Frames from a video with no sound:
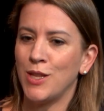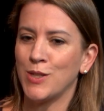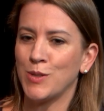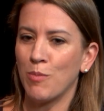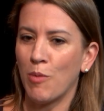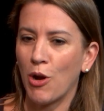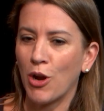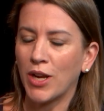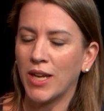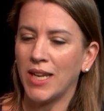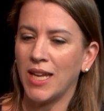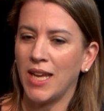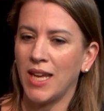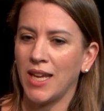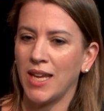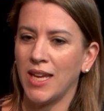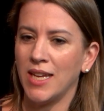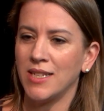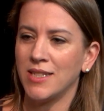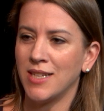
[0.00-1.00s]
this
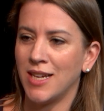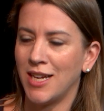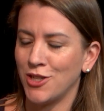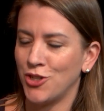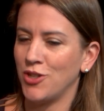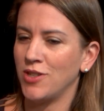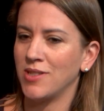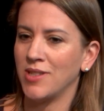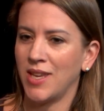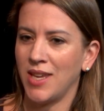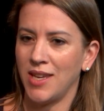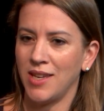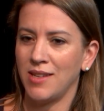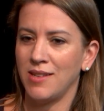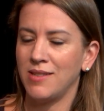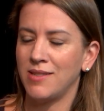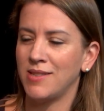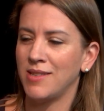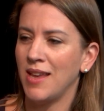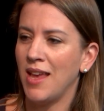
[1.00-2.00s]
marketing, it touches
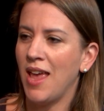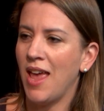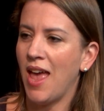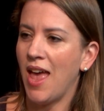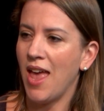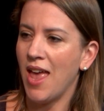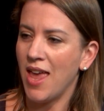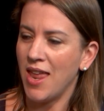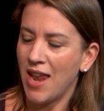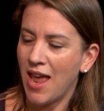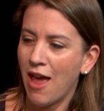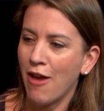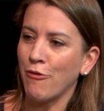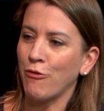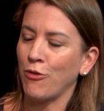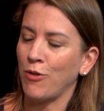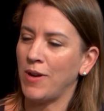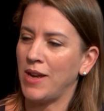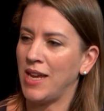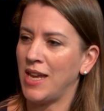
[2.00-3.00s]
kids in
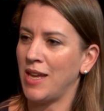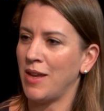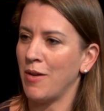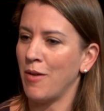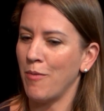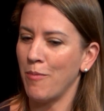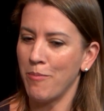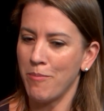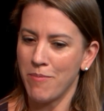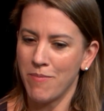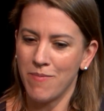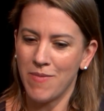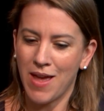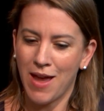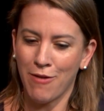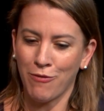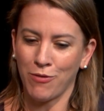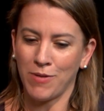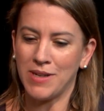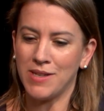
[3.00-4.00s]
every
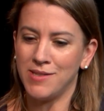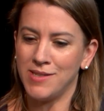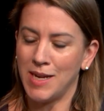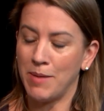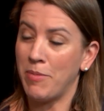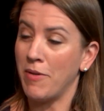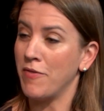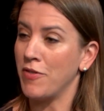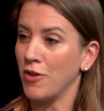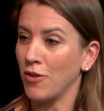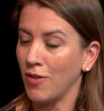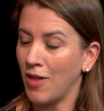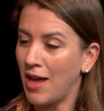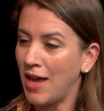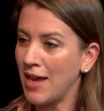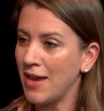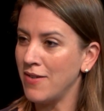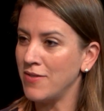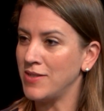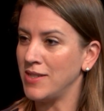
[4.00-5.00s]
step of their
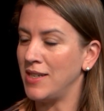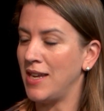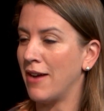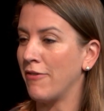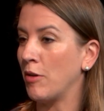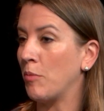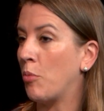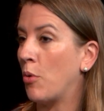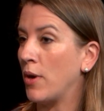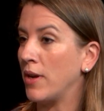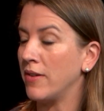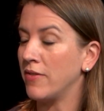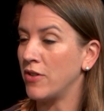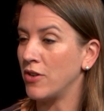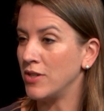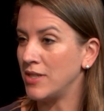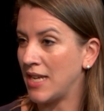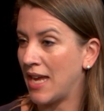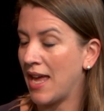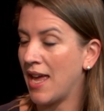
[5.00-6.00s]
lives and every point of
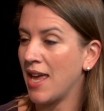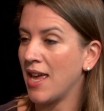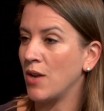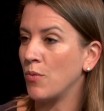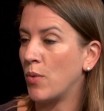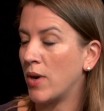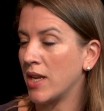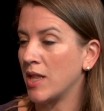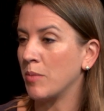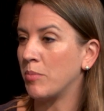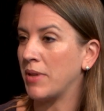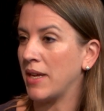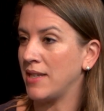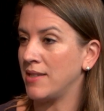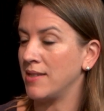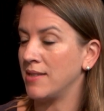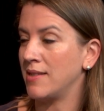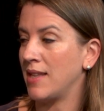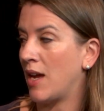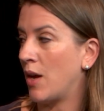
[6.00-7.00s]
their day. And one of the
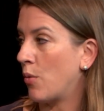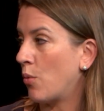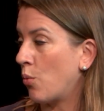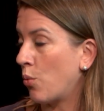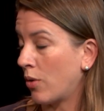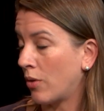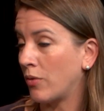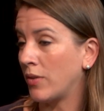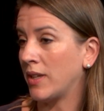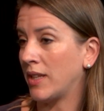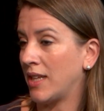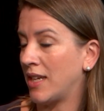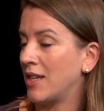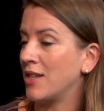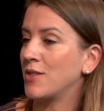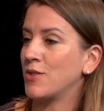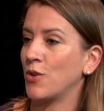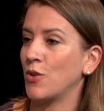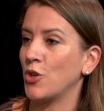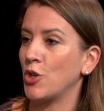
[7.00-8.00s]
places that we're really
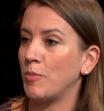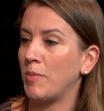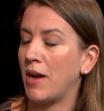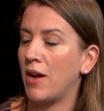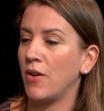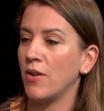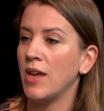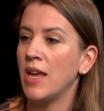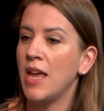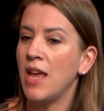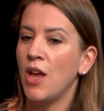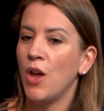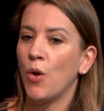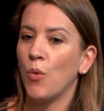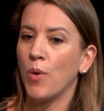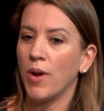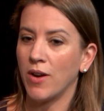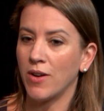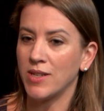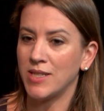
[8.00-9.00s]
concerned about
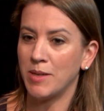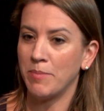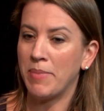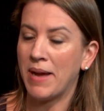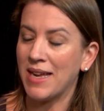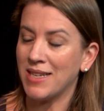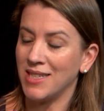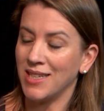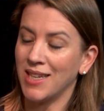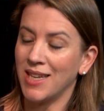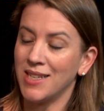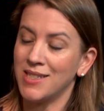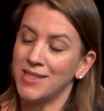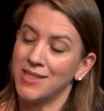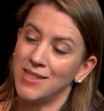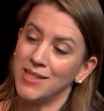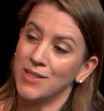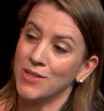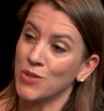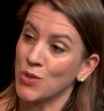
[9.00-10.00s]
where it's impacting kids
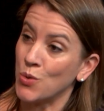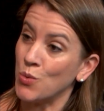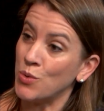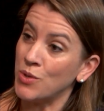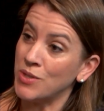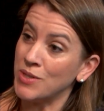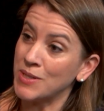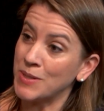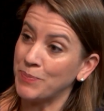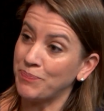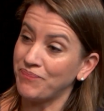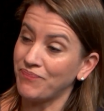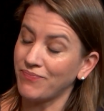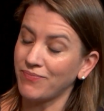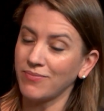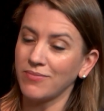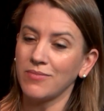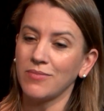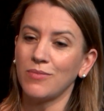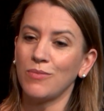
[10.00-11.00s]
is in schools.
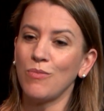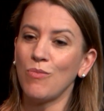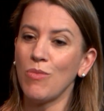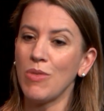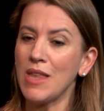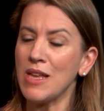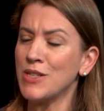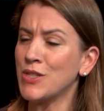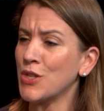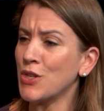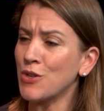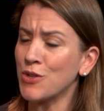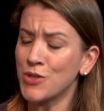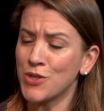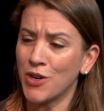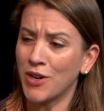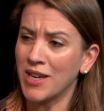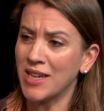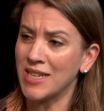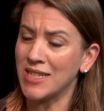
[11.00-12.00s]
So you're
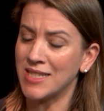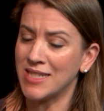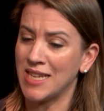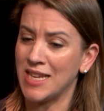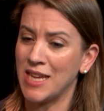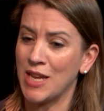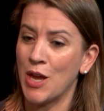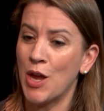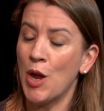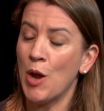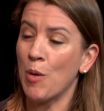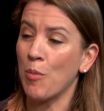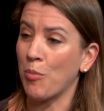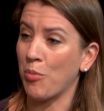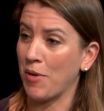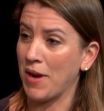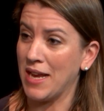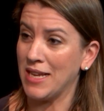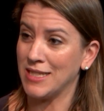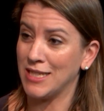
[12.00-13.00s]
starting to see
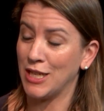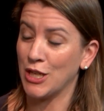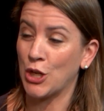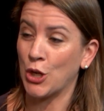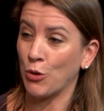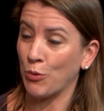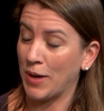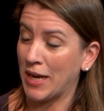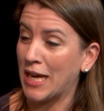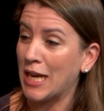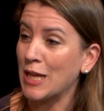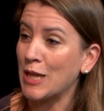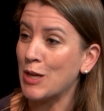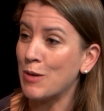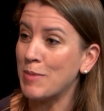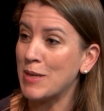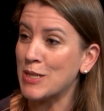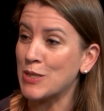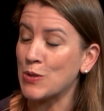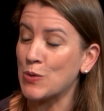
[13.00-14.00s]
branded
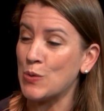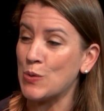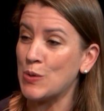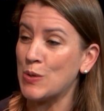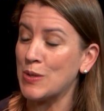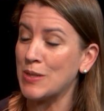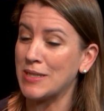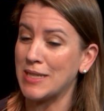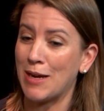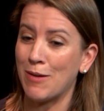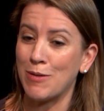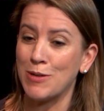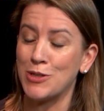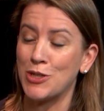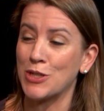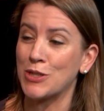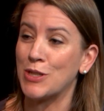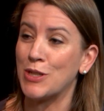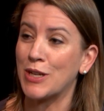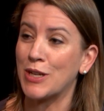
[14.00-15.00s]
curriculum in schools. I was just